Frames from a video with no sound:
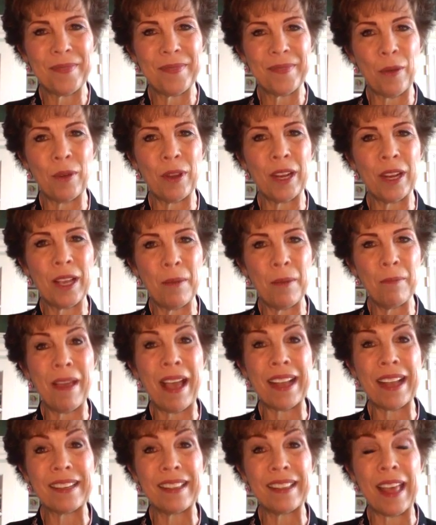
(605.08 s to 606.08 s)
I want to come
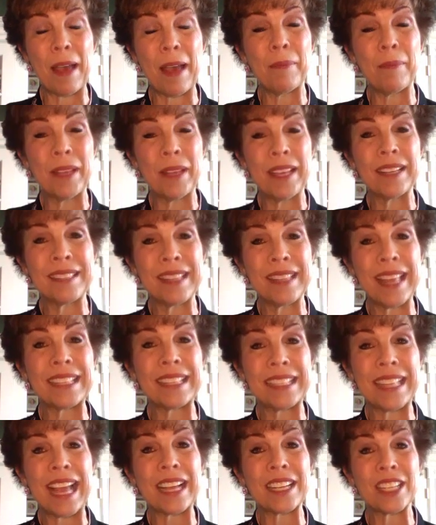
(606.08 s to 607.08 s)
back to that because
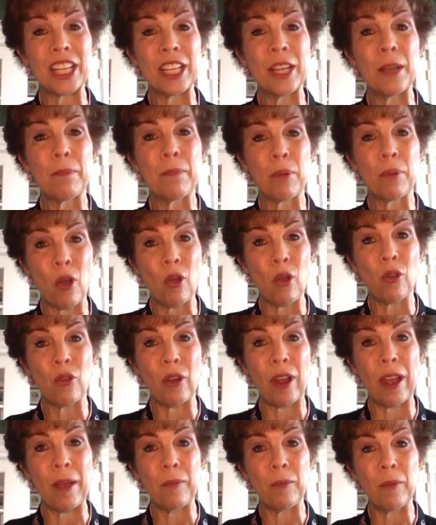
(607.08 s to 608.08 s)
that's actually a
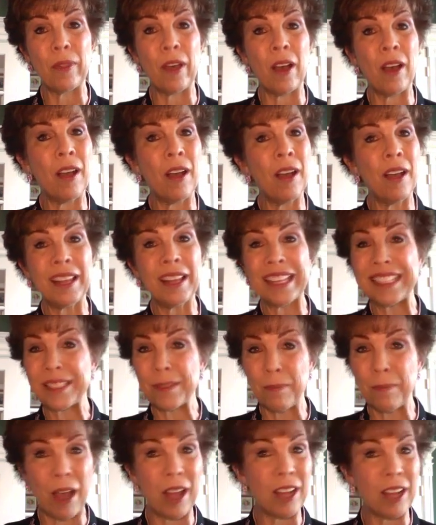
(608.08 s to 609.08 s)
program with all
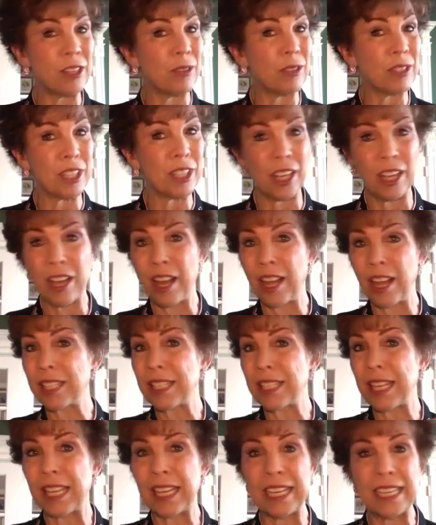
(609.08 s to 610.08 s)
its modules and
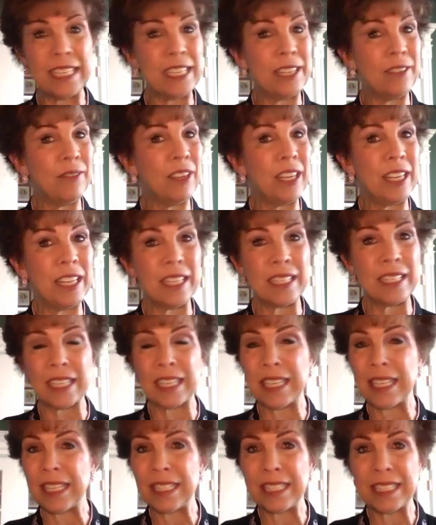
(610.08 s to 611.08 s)
content and DVDs
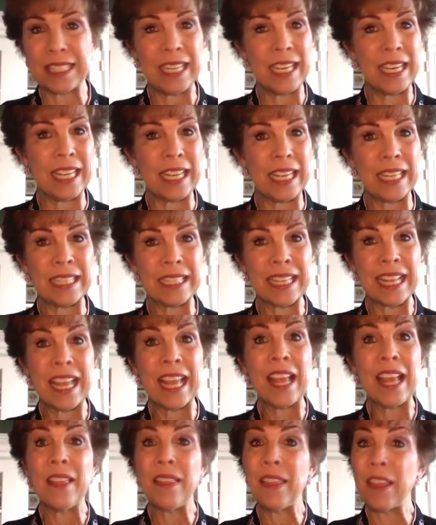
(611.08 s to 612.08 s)
and CDs
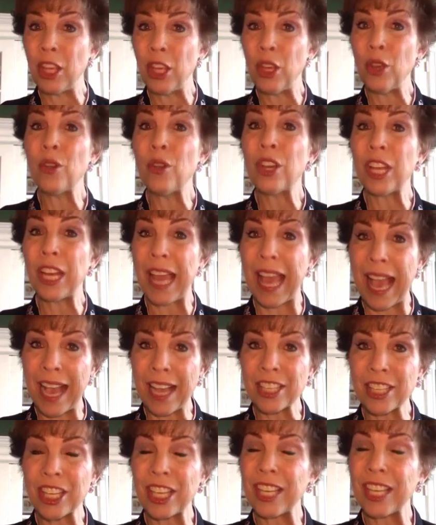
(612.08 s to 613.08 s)
that you could
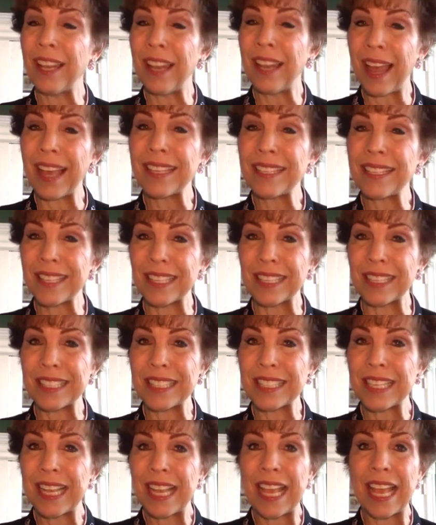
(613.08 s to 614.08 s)
actually
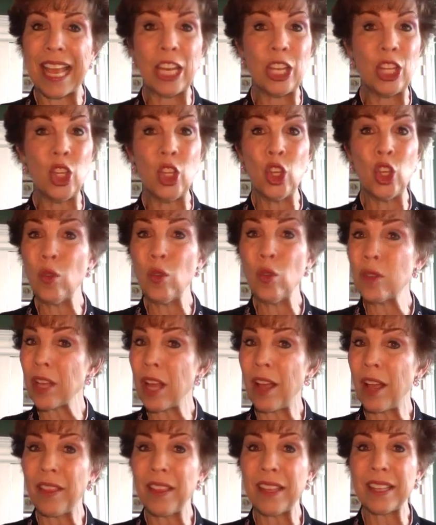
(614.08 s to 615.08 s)
license and use
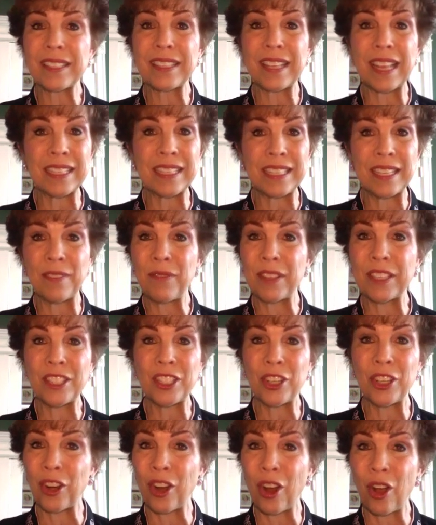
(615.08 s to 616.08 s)
all this as if
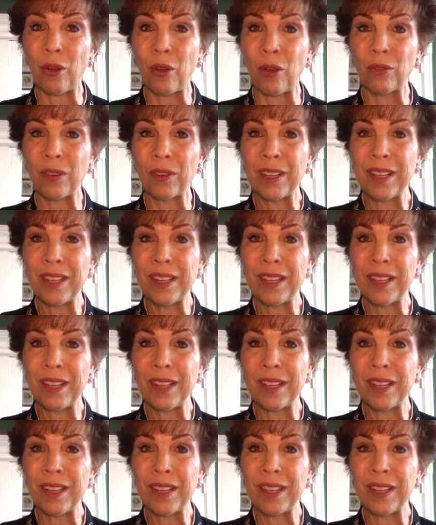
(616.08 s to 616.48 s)
it's your own.